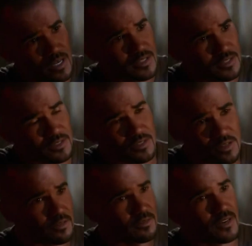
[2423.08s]
didn't you go
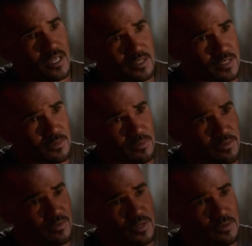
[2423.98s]
and find someone
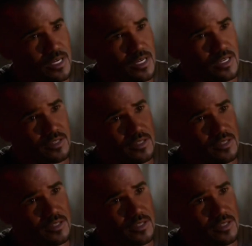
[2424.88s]
before you ran out